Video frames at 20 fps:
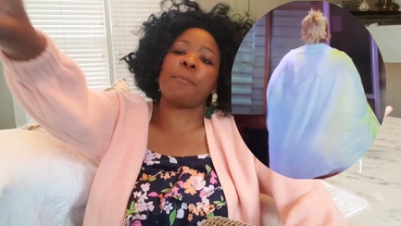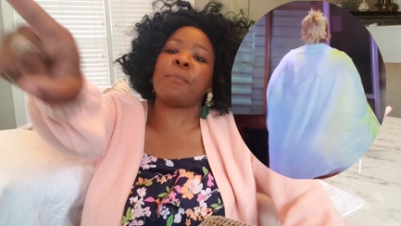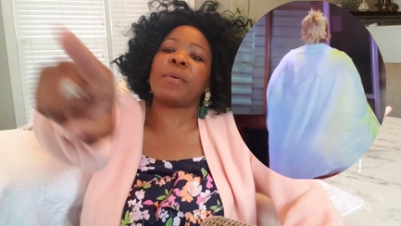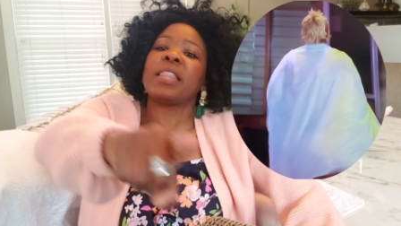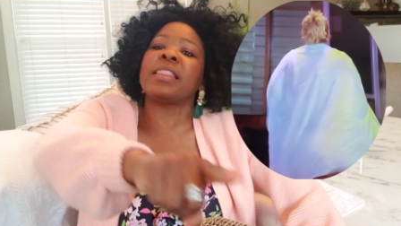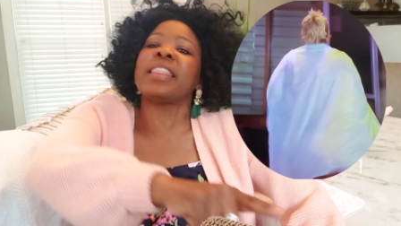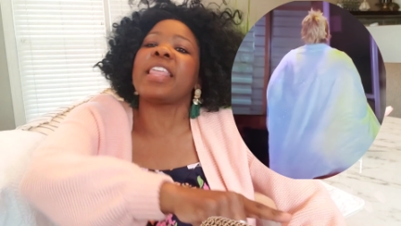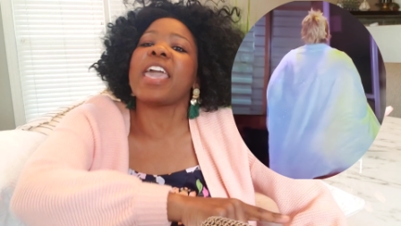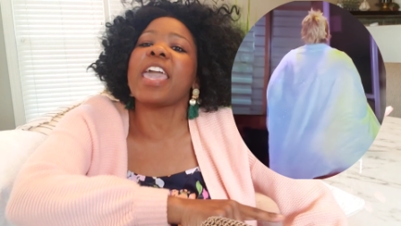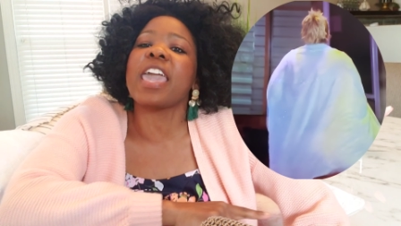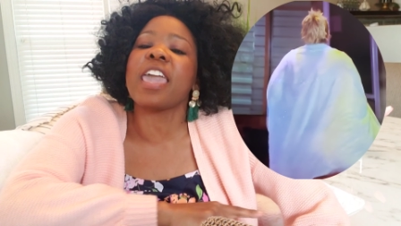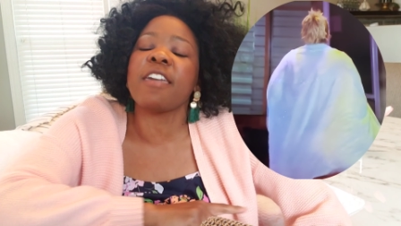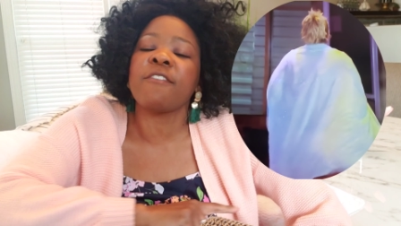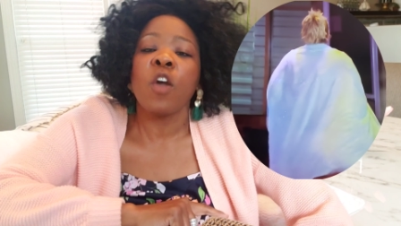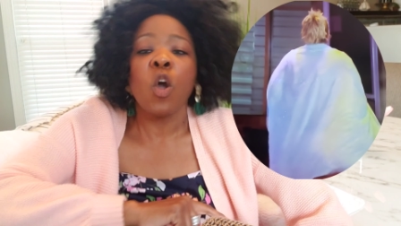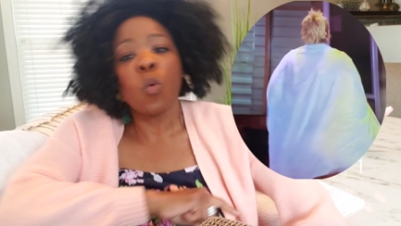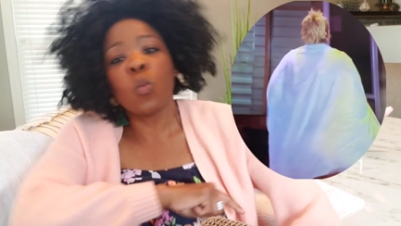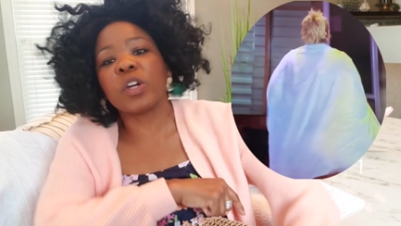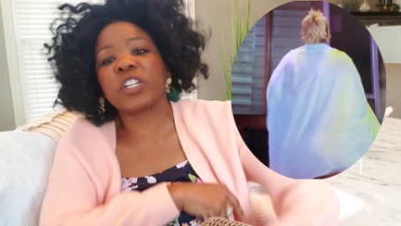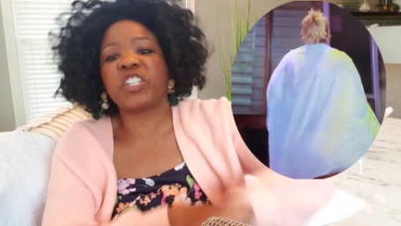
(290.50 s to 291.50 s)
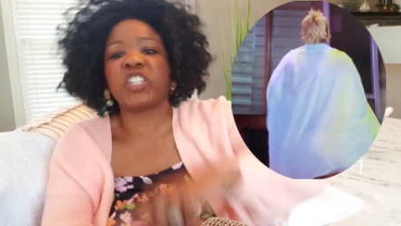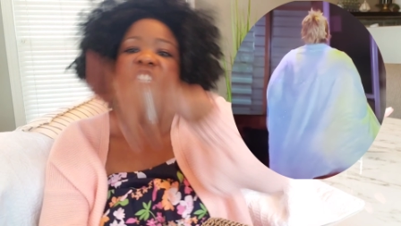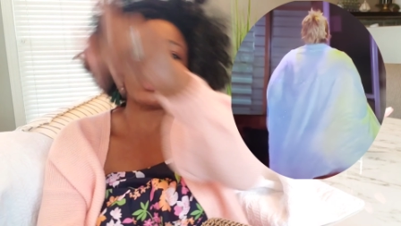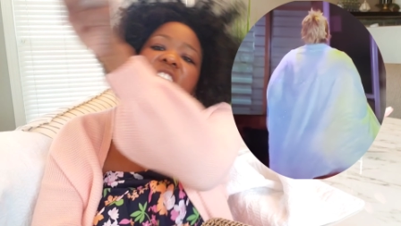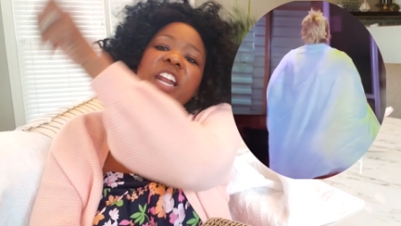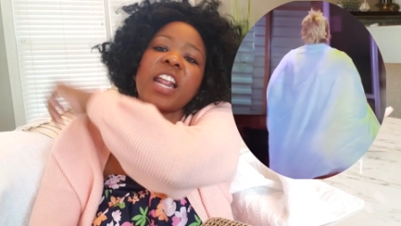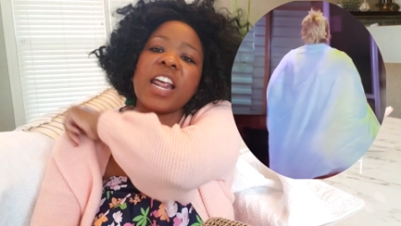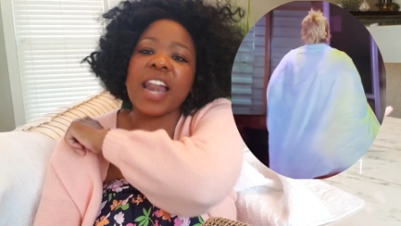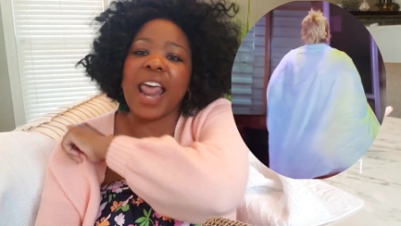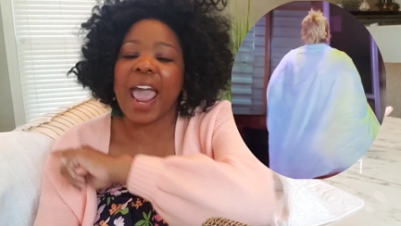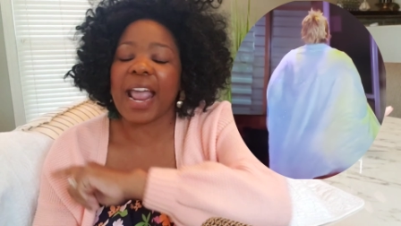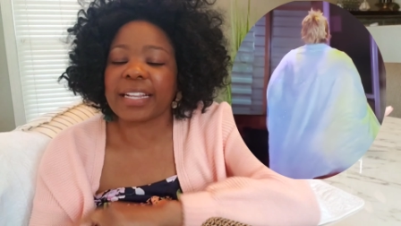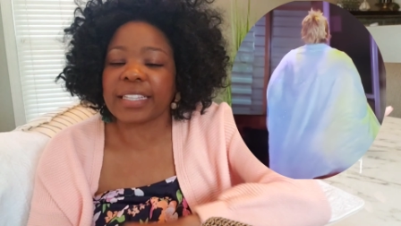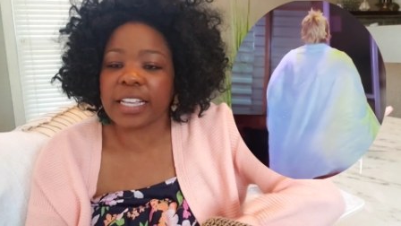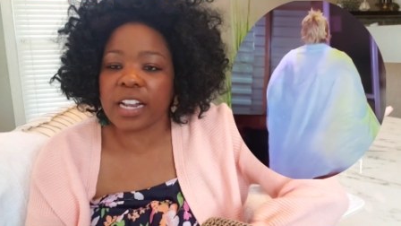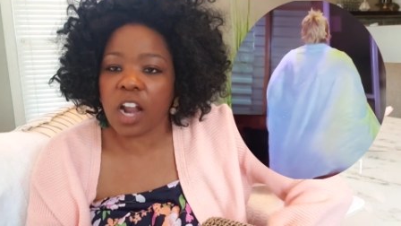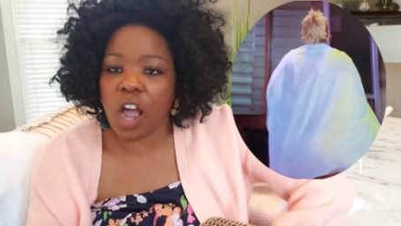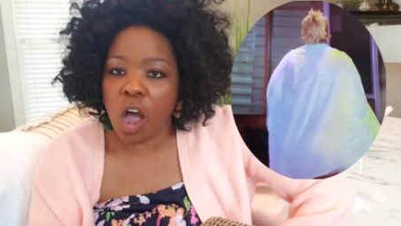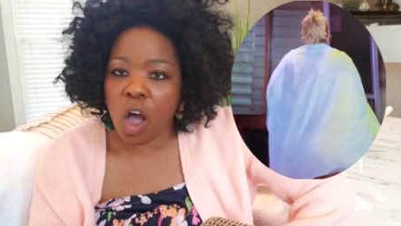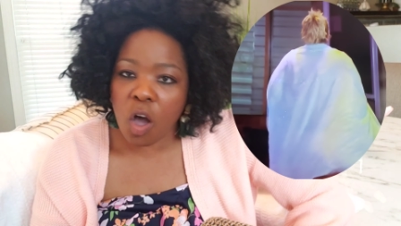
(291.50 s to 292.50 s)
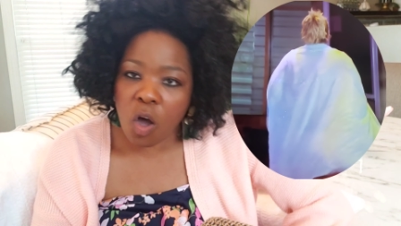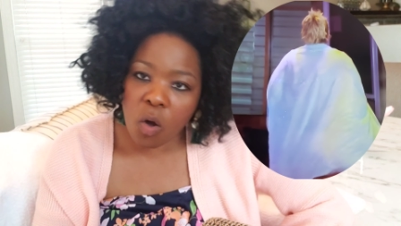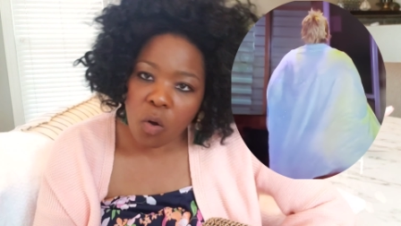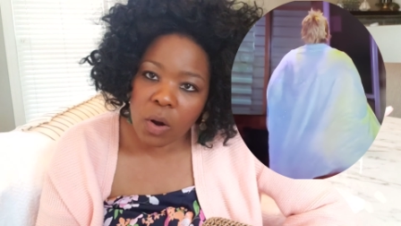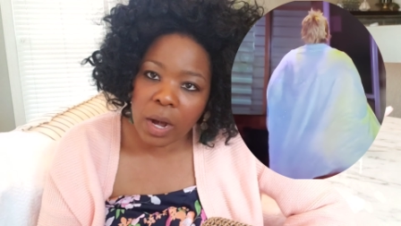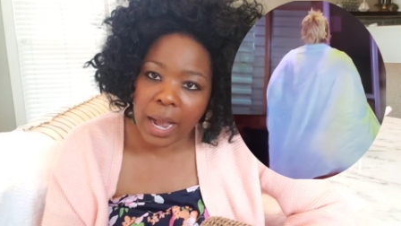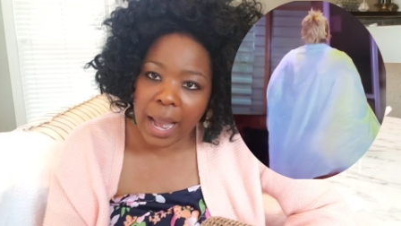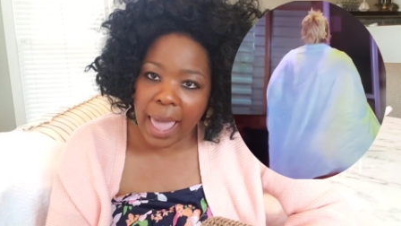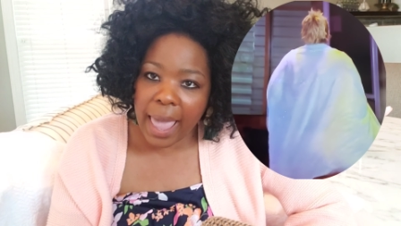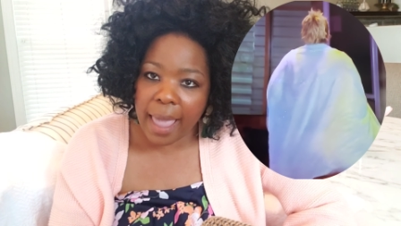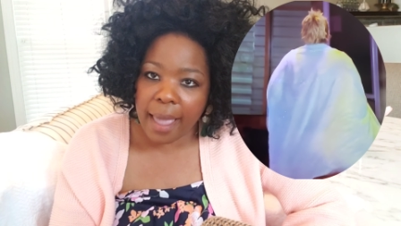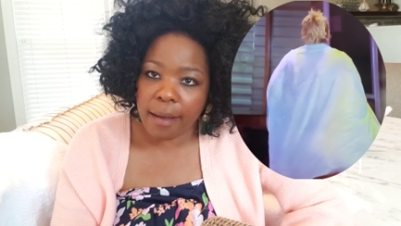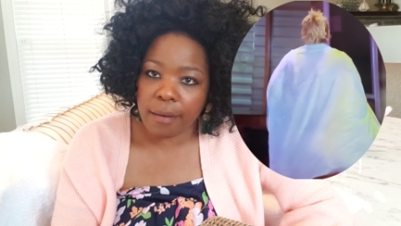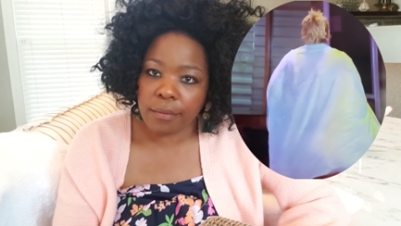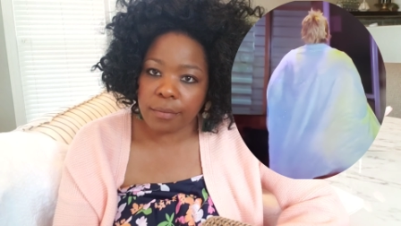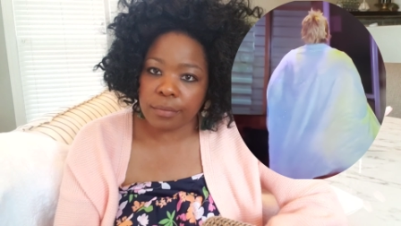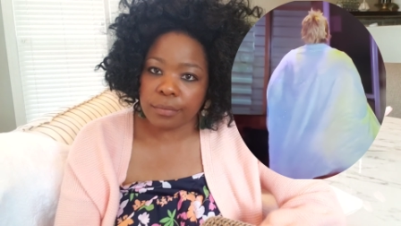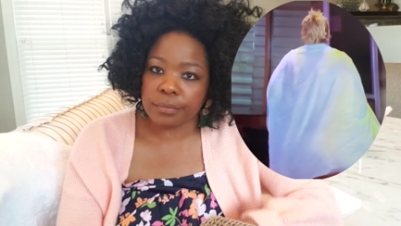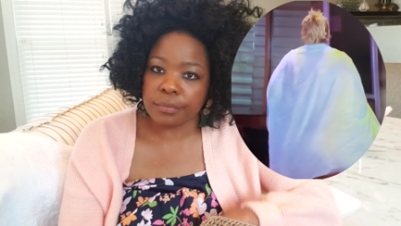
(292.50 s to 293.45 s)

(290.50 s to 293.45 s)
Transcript: up and leave when she done acted a whole clown.